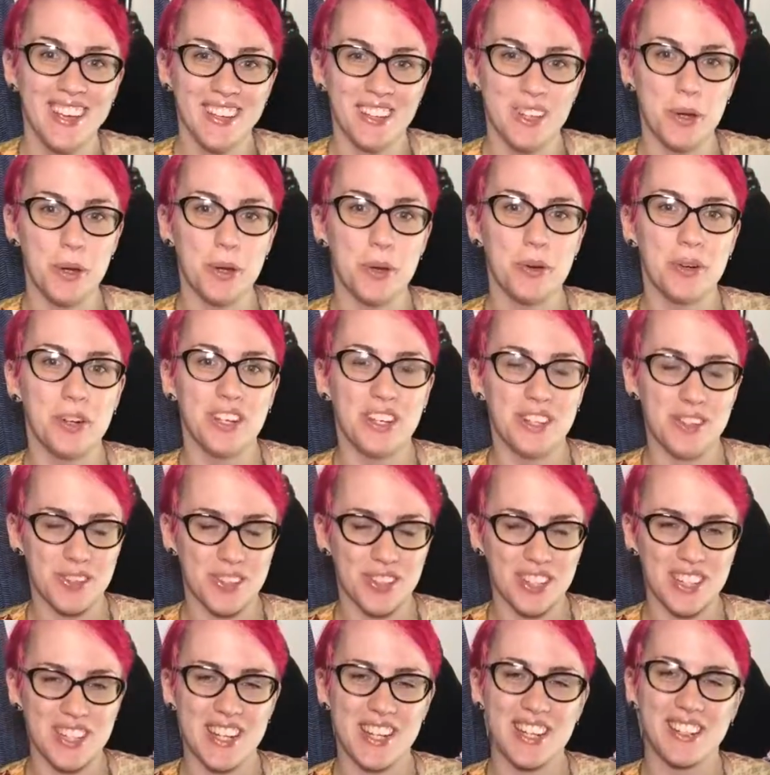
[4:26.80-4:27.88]
You
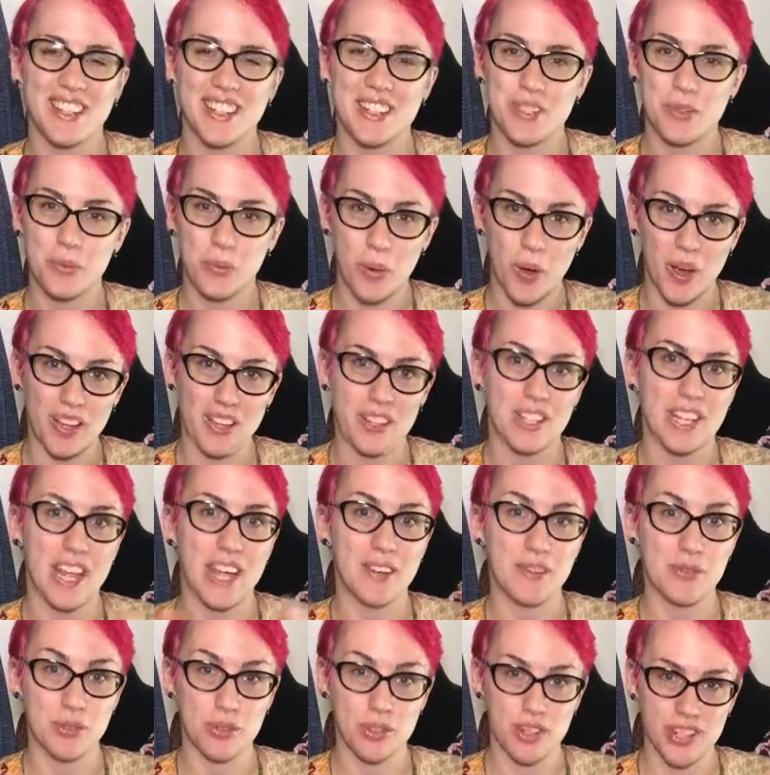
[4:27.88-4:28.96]
usually need at least one
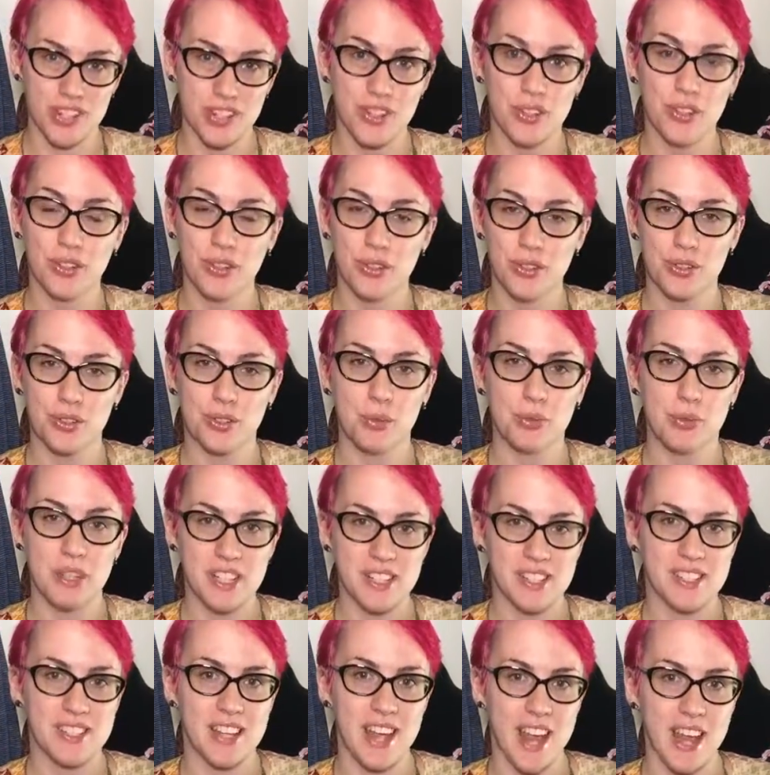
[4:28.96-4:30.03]
kind of traditional neutral
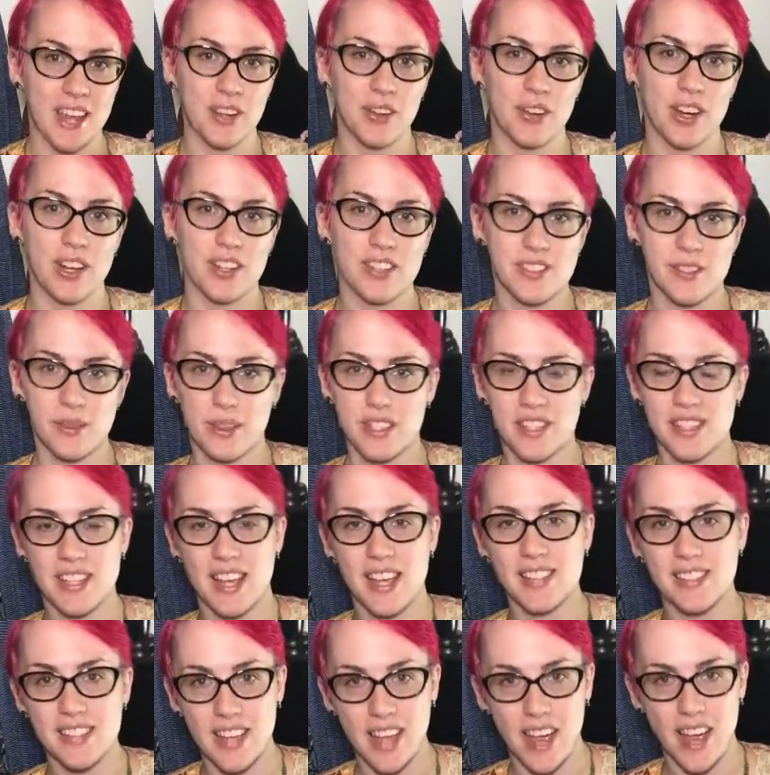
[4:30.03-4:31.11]
piece to anchor it. So in this
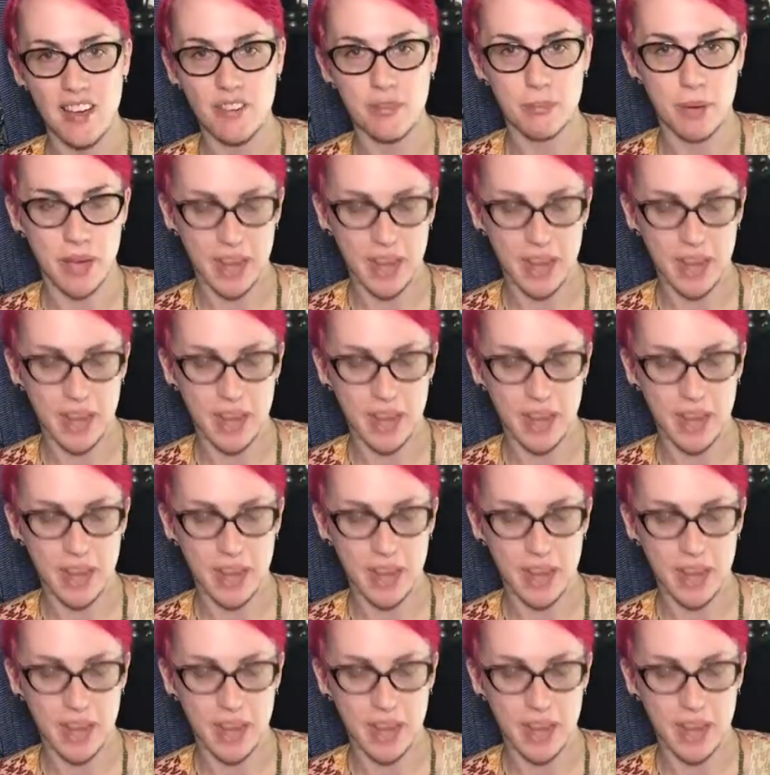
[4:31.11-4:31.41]
case, I have